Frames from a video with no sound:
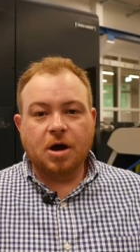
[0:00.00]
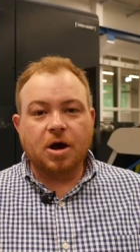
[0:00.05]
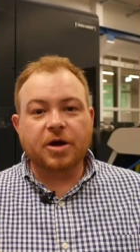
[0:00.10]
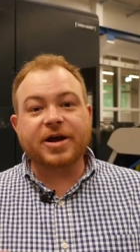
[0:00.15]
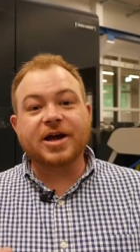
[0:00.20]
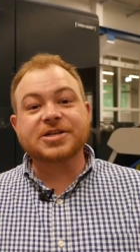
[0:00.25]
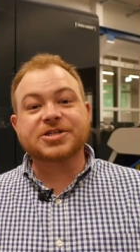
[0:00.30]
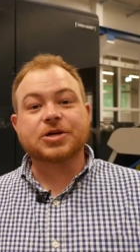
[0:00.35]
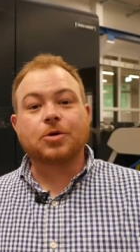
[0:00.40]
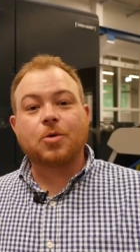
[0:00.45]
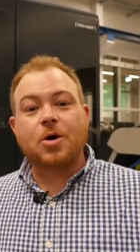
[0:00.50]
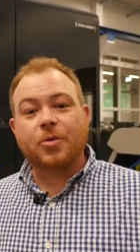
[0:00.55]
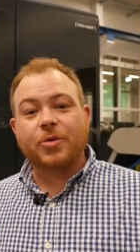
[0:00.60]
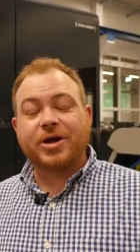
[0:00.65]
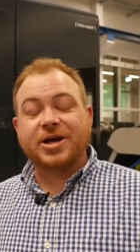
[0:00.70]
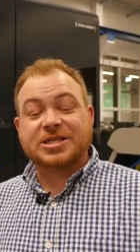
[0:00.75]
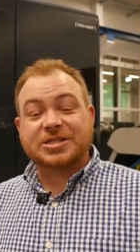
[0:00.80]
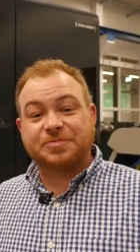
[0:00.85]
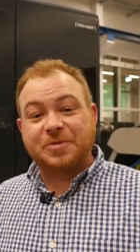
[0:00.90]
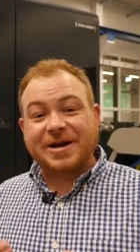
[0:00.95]
Okay, so what
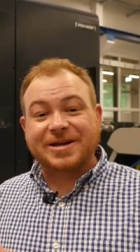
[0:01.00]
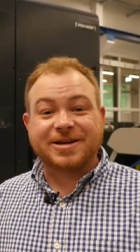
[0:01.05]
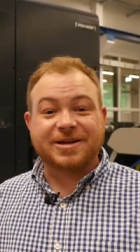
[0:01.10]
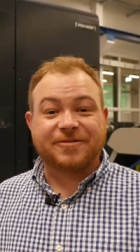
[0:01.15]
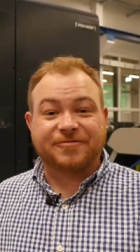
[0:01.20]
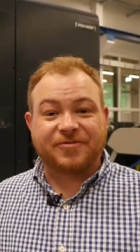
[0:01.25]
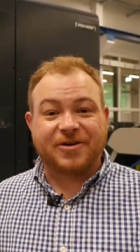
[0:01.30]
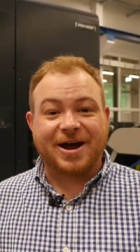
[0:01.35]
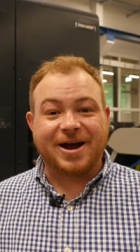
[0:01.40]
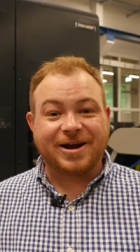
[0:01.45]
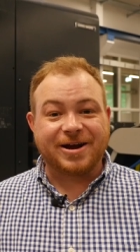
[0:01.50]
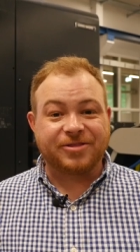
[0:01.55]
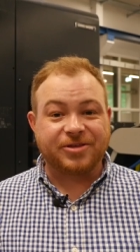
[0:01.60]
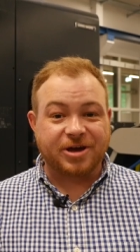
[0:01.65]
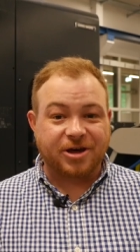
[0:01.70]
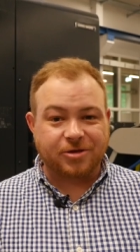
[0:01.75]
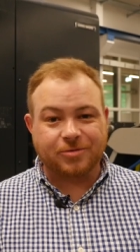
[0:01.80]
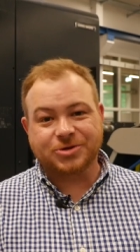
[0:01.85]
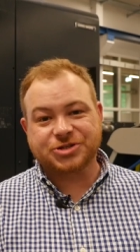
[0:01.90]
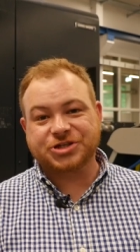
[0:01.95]
we expected to find at the
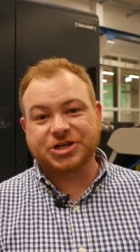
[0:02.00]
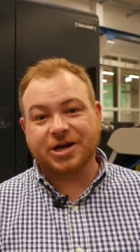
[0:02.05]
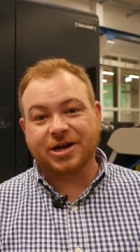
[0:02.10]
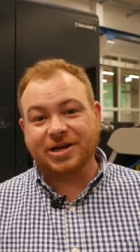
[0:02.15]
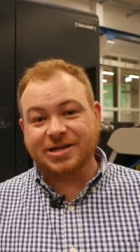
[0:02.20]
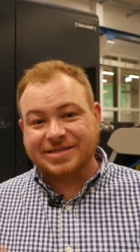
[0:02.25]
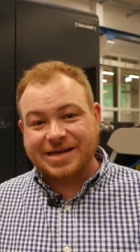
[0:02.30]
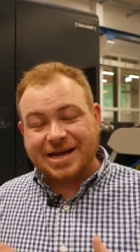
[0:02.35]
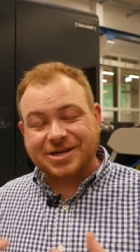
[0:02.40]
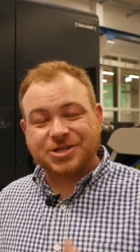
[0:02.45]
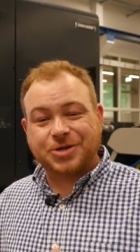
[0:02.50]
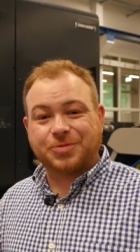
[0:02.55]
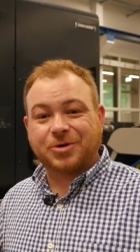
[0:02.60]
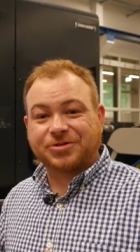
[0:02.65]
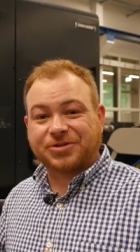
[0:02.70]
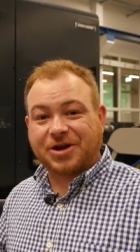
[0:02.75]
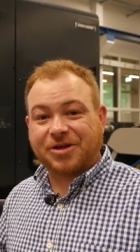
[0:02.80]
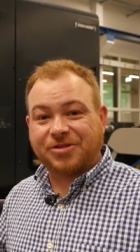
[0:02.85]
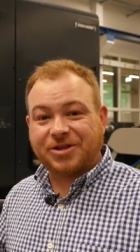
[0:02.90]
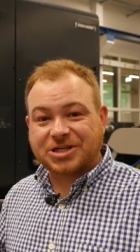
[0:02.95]
other machine is actually
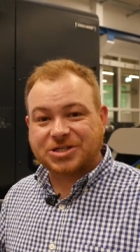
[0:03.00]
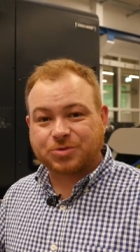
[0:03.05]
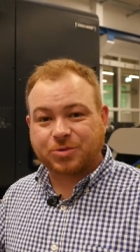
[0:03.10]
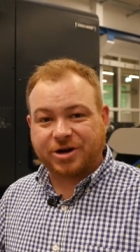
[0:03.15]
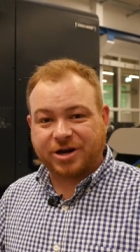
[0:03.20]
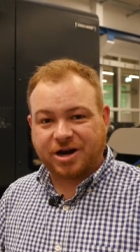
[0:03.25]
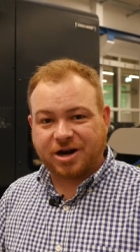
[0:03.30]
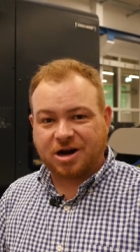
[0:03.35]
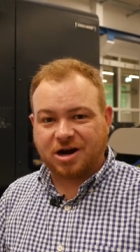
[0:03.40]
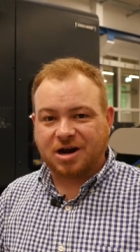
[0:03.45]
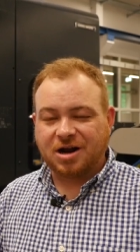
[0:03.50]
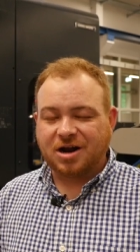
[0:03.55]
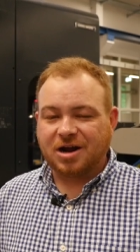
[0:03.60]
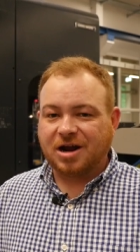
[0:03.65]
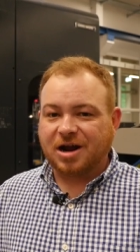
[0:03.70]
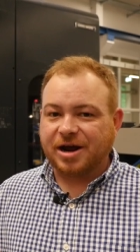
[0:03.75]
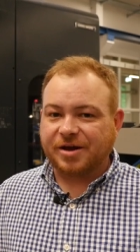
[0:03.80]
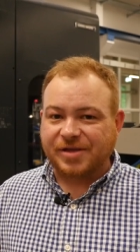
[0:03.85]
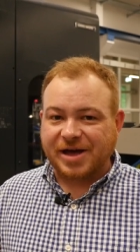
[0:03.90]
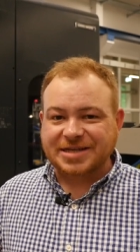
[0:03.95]
built on this one here,
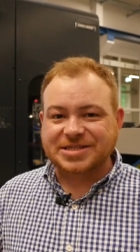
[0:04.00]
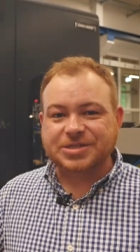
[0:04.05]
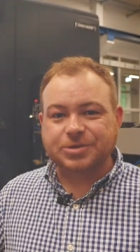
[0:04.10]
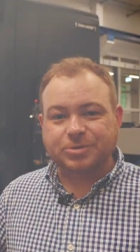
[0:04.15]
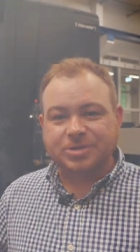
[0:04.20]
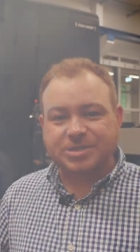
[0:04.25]
and that's the